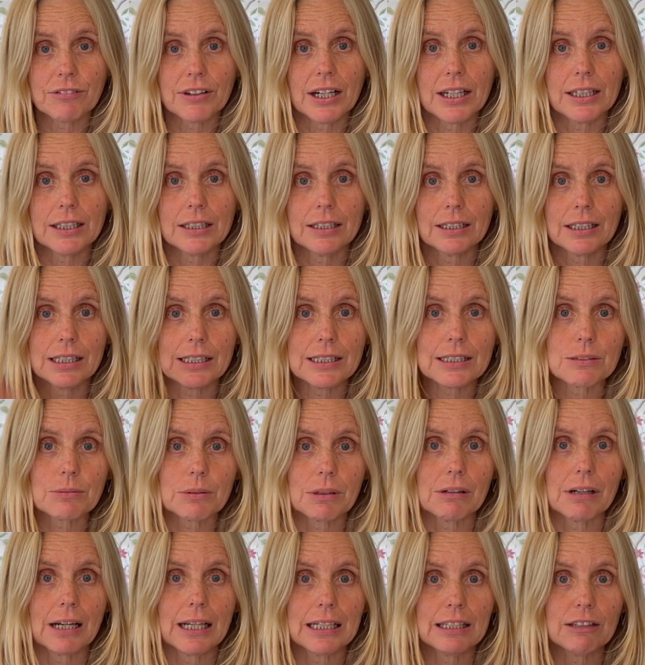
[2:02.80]
find anise
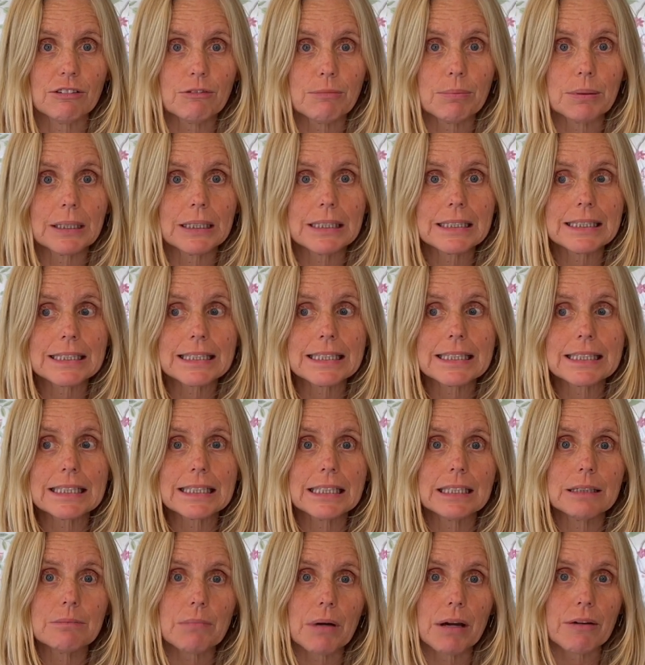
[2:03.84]
where I live, but I did
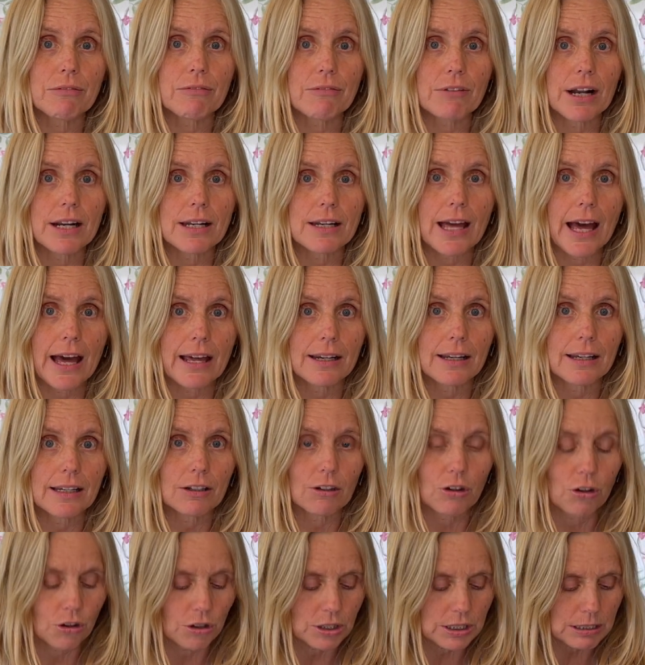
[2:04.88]
see my friend had it
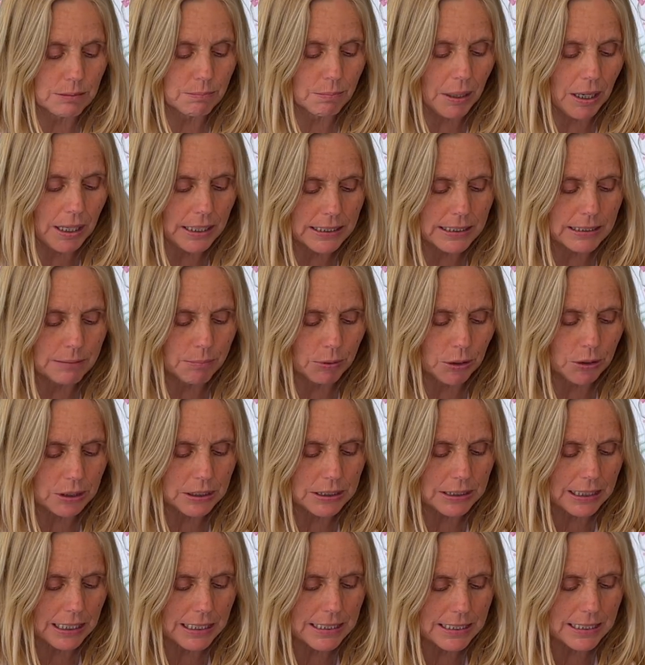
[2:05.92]
in her spice
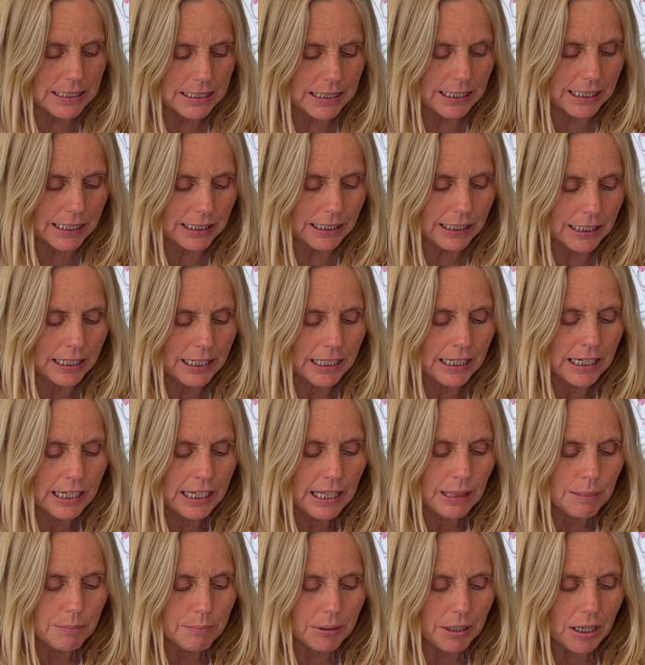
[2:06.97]
box yesterday.
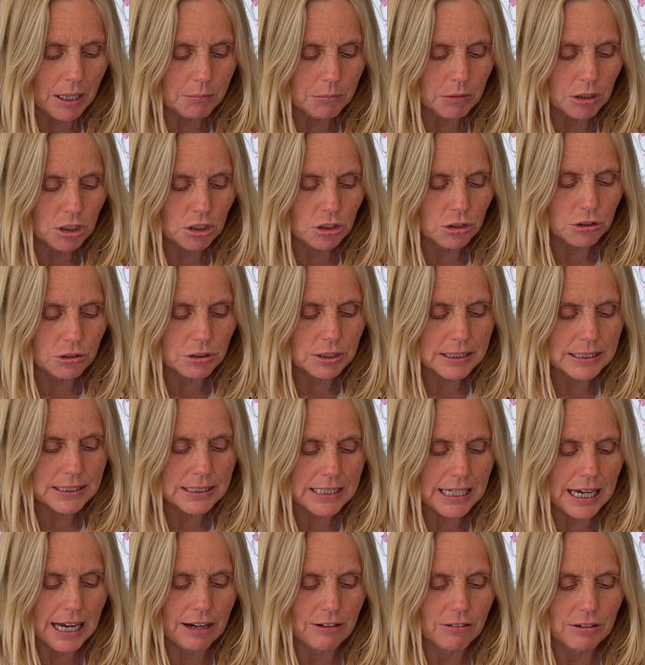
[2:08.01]
But I'm going to use
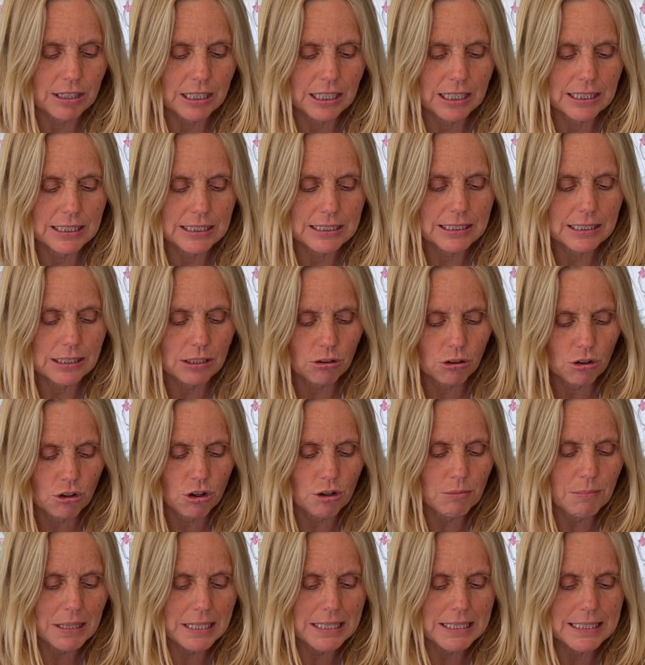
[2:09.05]
star anise, and
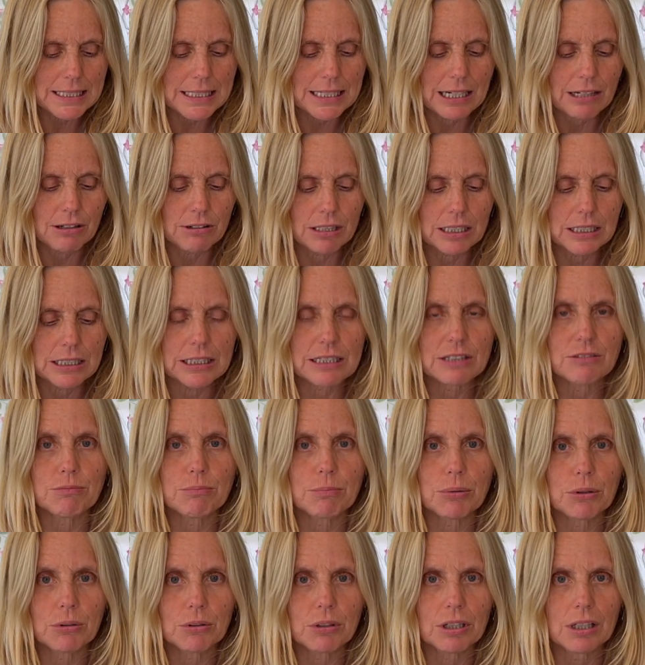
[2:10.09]
all my star anise have
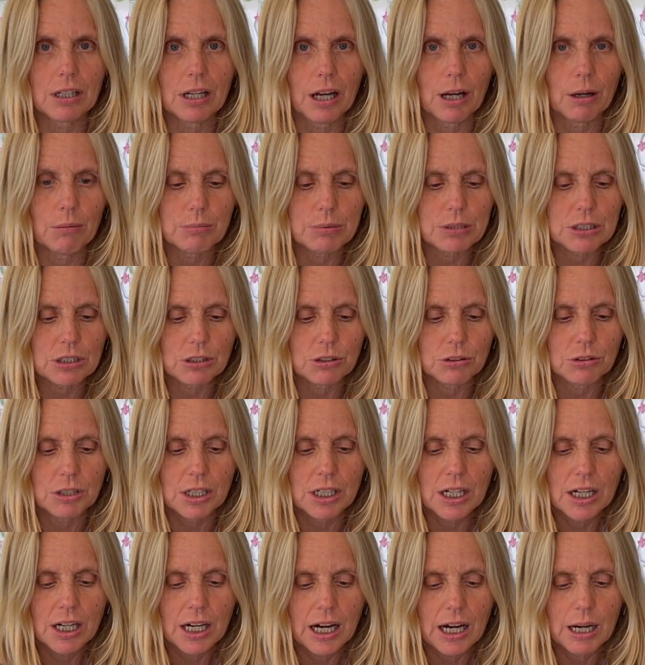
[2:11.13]
broken up. So
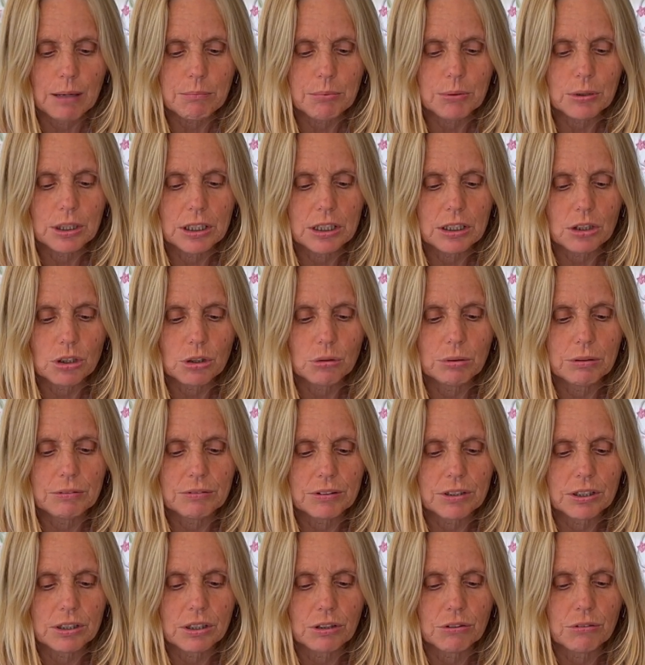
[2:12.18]
I'm putting
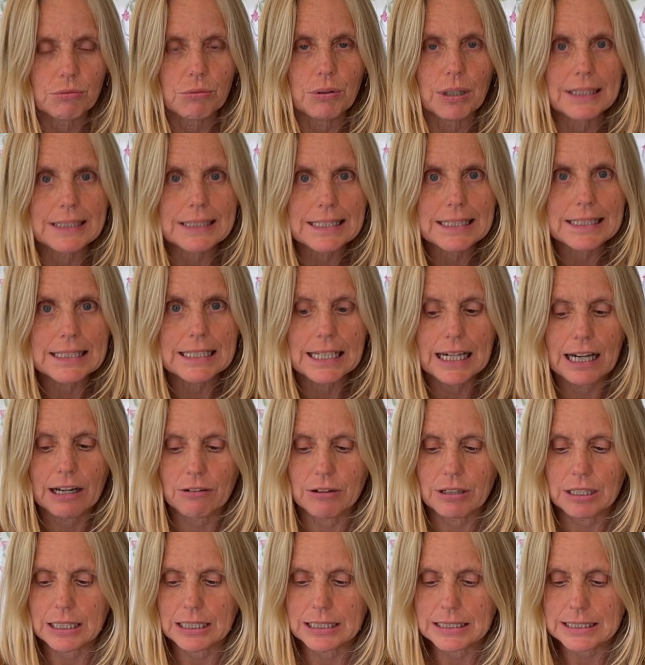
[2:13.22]
equivalent of 1 star
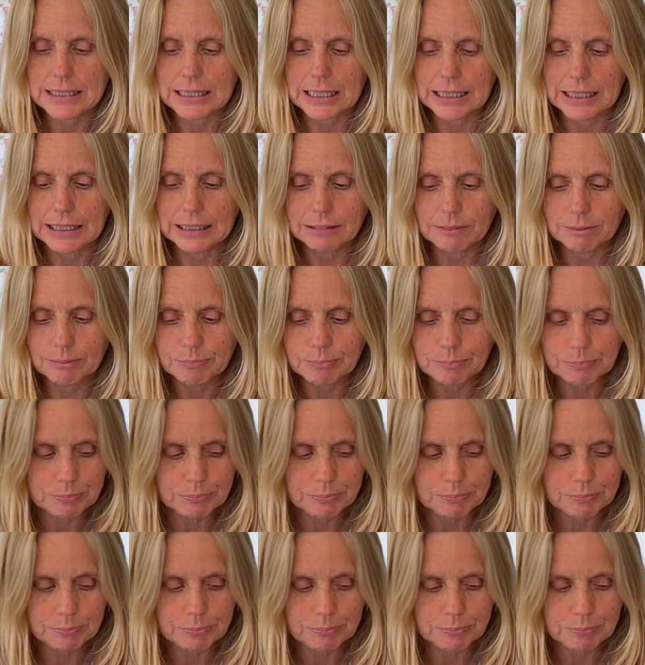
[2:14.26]
anise in.